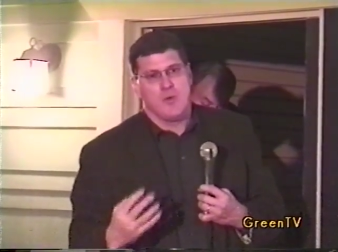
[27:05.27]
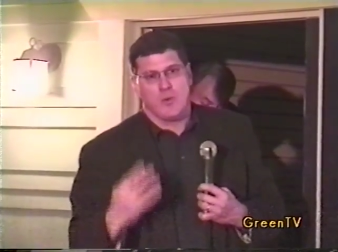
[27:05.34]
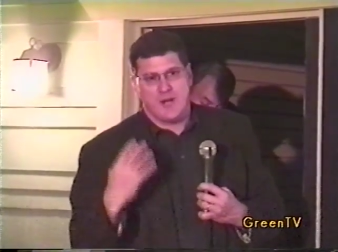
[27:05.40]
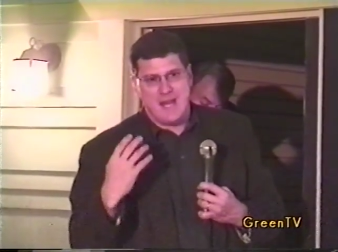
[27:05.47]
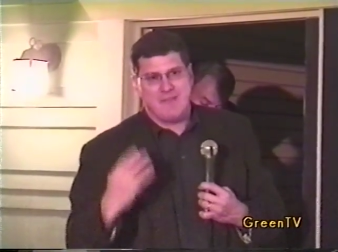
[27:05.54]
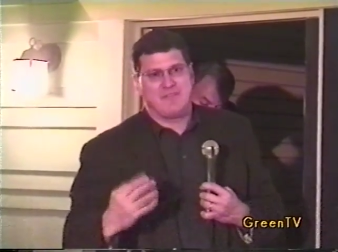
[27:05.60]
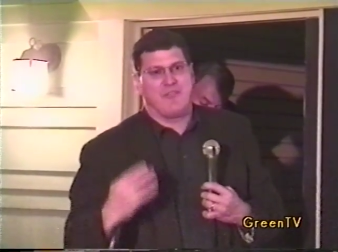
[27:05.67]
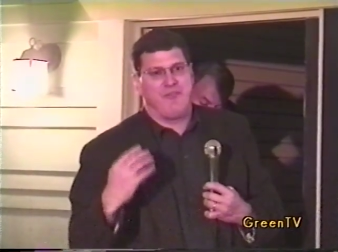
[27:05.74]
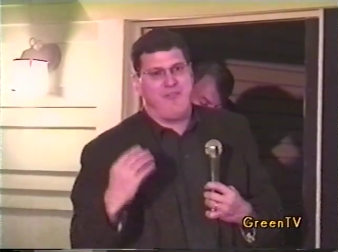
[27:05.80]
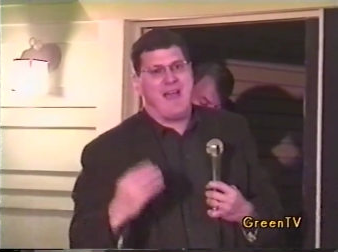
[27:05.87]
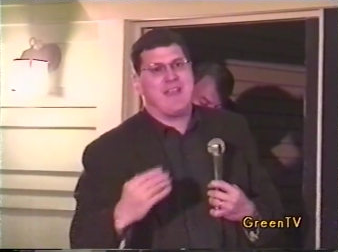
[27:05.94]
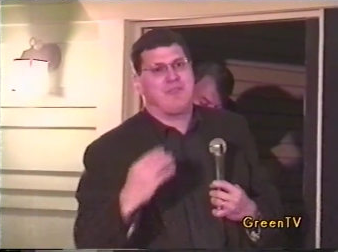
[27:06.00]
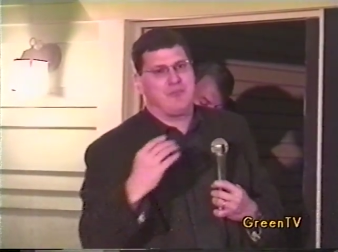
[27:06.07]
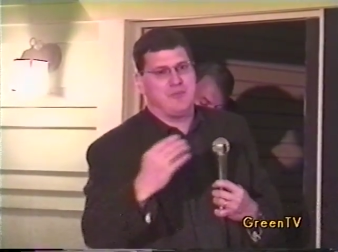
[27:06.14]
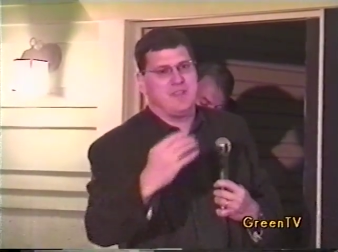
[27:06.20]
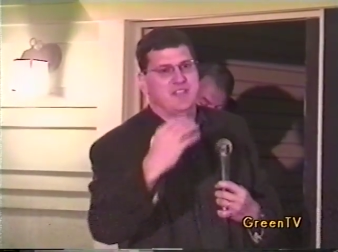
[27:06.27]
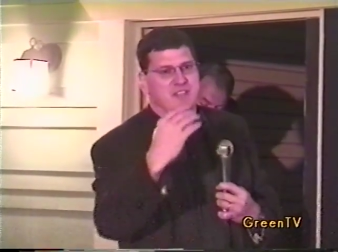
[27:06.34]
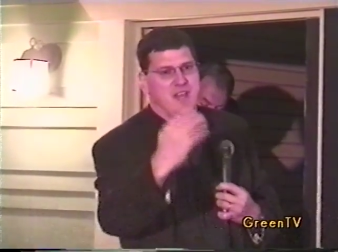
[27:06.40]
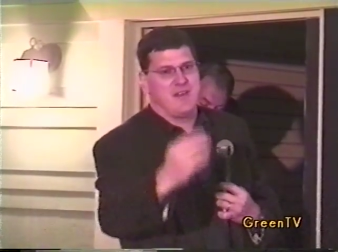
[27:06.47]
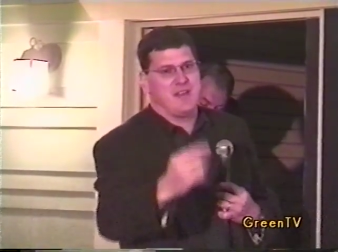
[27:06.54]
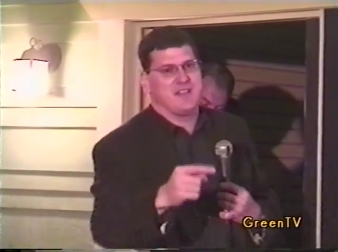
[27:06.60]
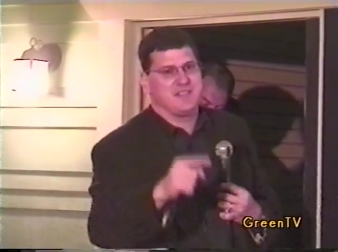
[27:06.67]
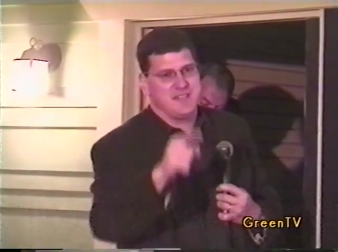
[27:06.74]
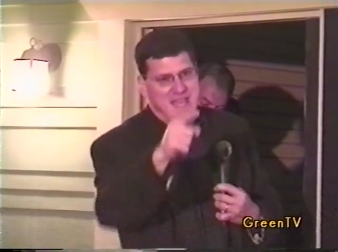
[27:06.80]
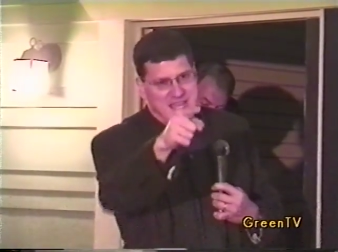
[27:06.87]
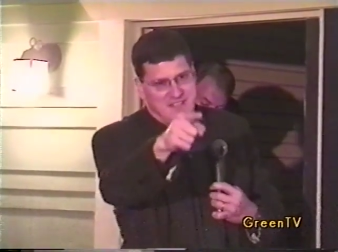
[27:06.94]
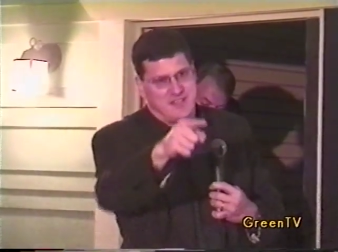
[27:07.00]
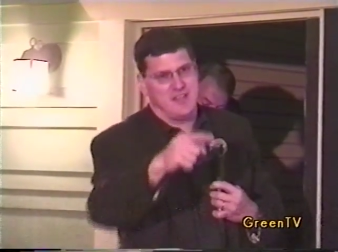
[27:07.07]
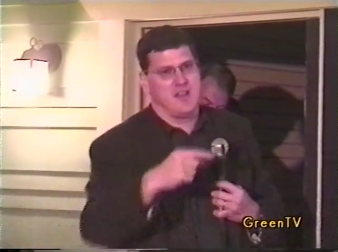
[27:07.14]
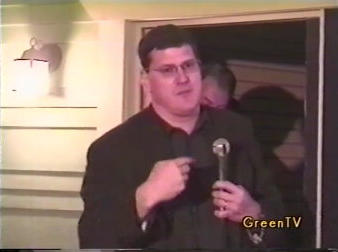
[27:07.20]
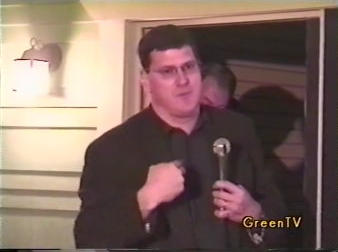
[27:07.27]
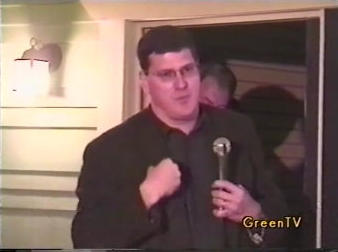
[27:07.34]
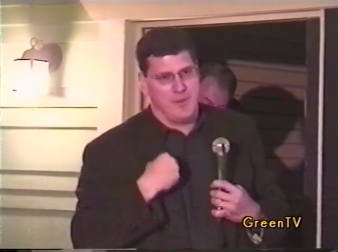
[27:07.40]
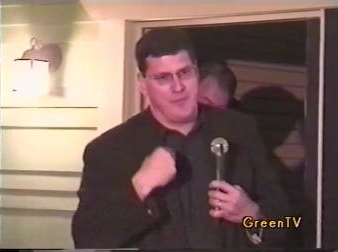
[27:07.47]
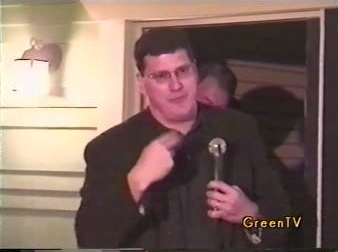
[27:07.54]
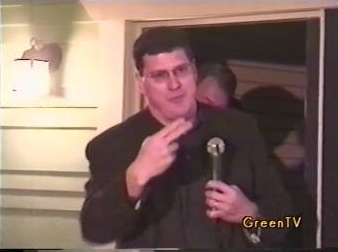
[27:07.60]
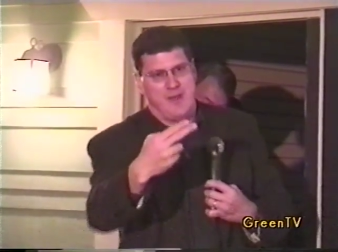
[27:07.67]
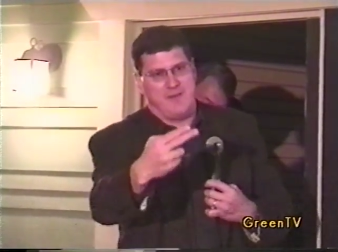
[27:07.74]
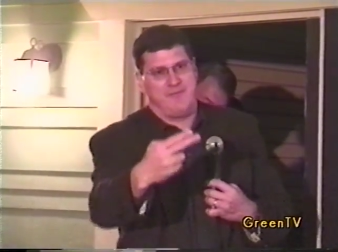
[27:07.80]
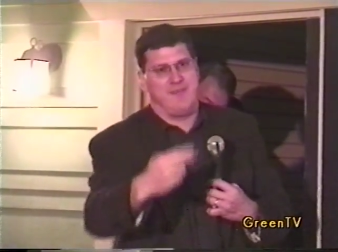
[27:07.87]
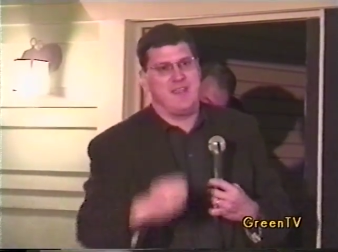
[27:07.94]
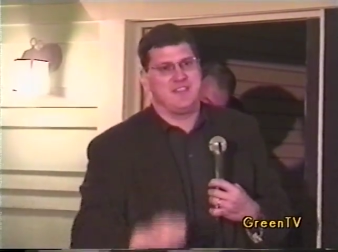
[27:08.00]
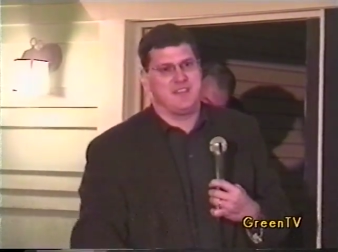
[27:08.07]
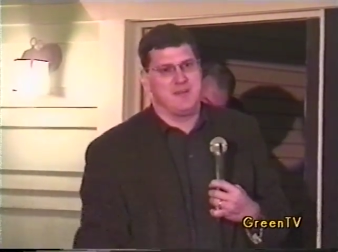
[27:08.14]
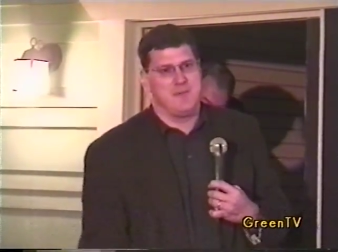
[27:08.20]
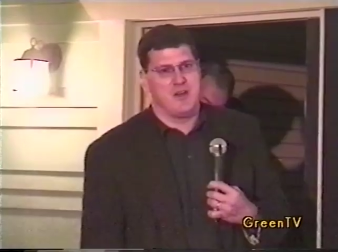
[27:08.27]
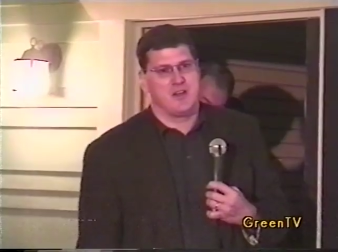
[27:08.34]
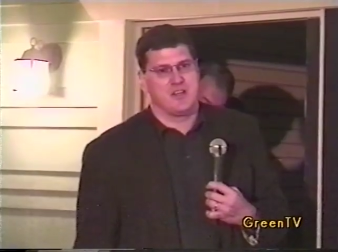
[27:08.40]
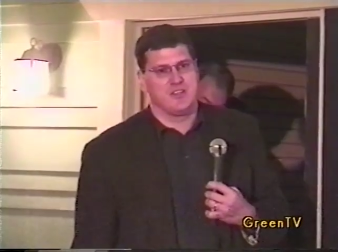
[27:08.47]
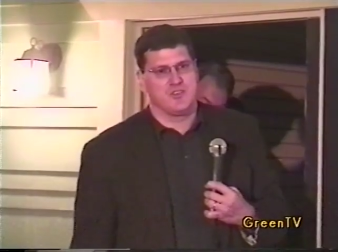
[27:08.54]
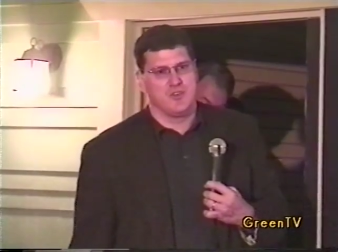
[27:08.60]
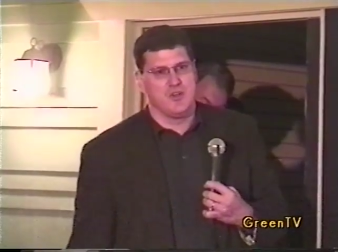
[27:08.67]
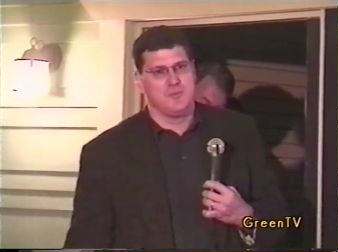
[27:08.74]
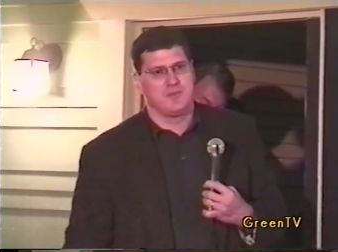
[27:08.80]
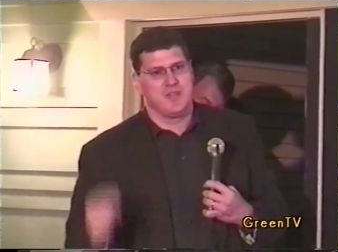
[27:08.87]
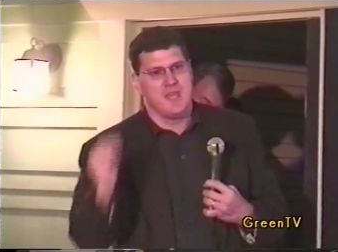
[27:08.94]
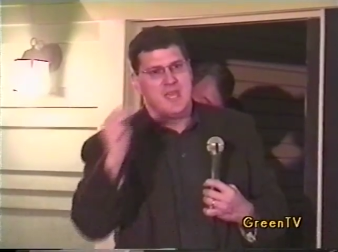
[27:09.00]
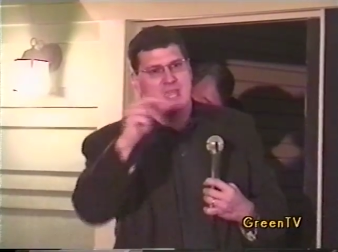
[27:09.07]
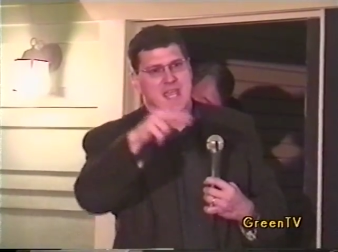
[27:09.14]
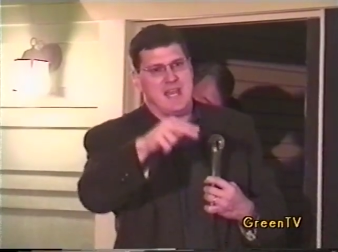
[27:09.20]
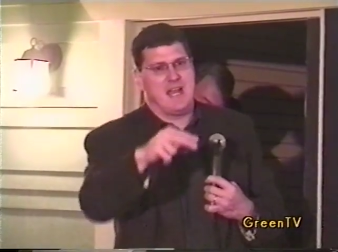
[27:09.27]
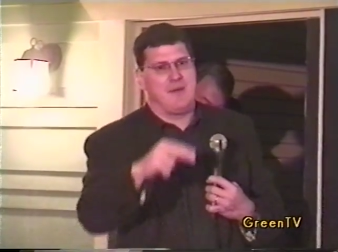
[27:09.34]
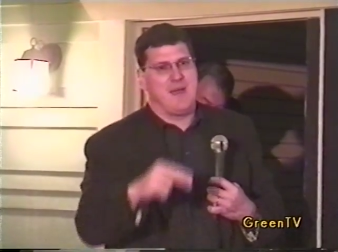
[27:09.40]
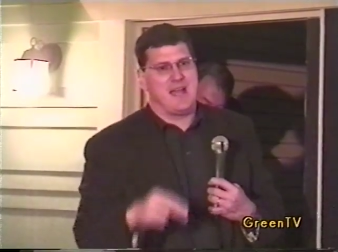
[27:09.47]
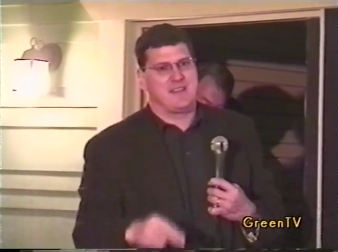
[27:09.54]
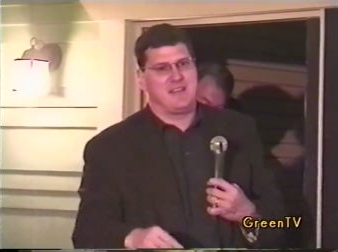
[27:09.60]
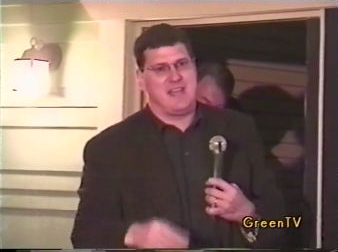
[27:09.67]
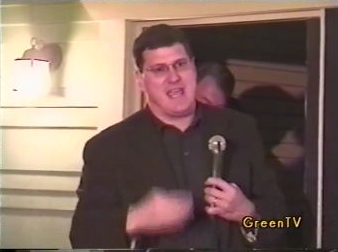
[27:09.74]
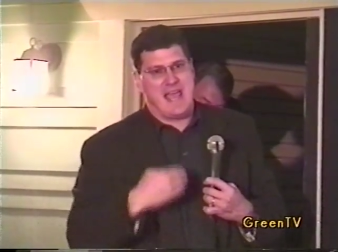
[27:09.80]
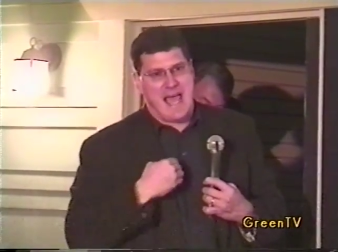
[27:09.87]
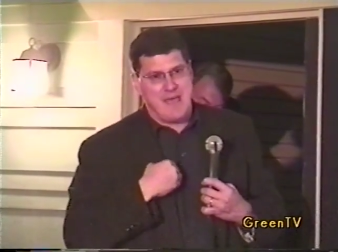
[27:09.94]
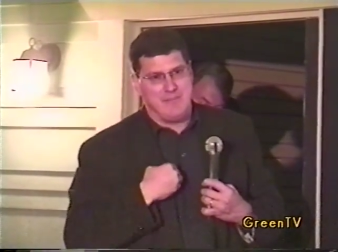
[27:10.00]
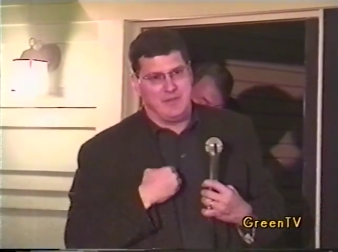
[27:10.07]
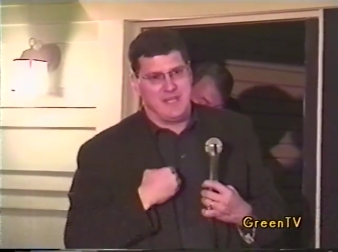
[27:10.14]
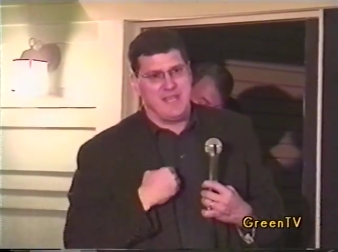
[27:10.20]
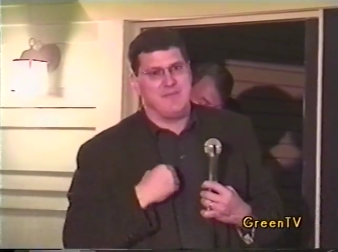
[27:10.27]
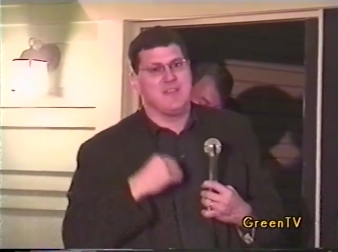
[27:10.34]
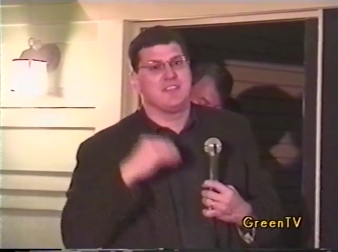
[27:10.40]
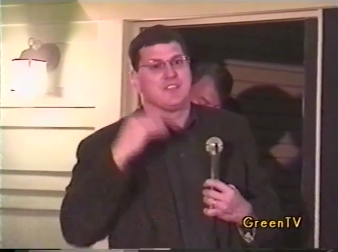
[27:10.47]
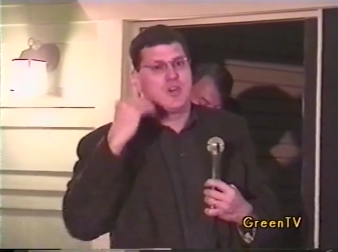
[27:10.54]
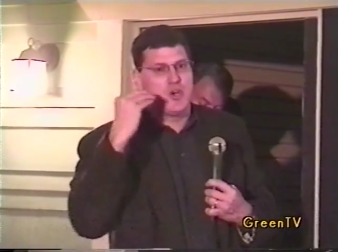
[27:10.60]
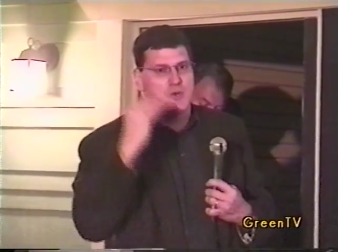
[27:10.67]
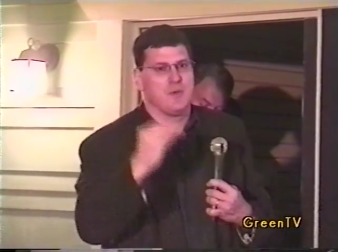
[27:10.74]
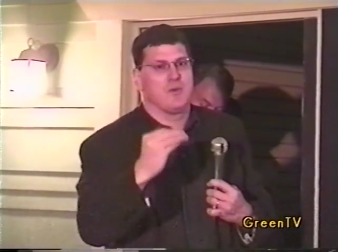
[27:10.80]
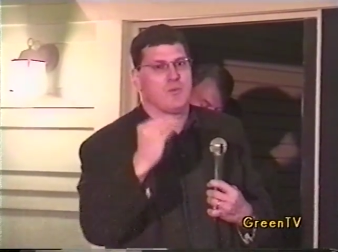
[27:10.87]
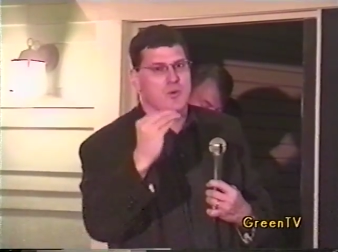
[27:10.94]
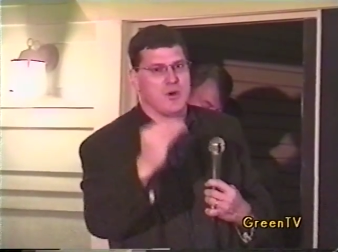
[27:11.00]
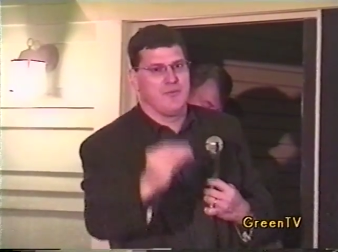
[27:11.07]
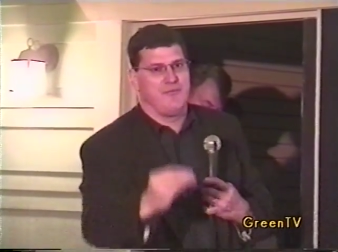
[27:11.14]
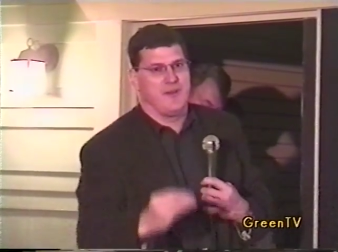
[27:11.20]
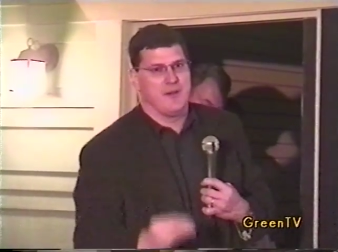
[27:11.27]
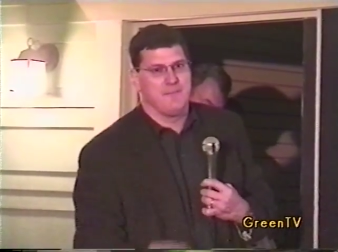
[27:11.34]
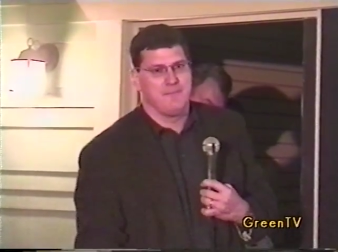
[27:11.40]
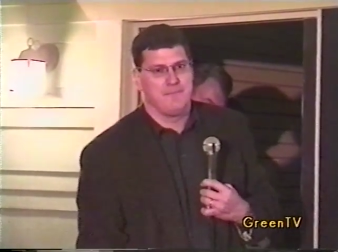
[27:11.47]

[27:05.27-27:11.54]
We're going to have to fight through these areas. That's the number one threat facing American troops in Iraq today, I believe, is urban warfare.